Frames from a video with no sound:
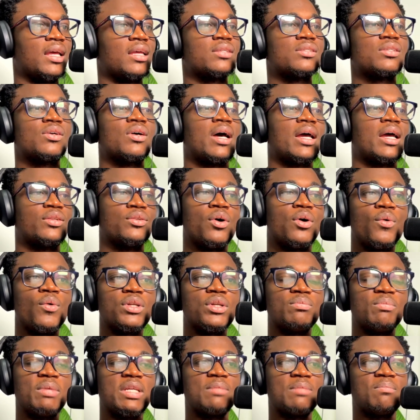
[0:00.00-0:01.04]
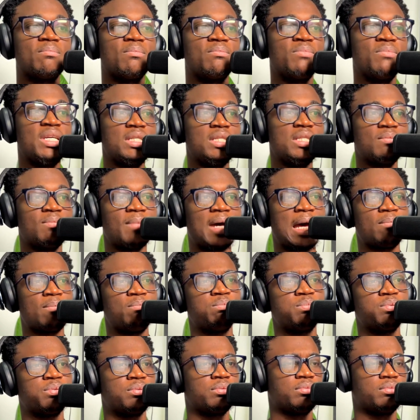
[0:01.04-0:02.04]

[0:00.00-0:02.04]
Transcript: So I don't want mini map.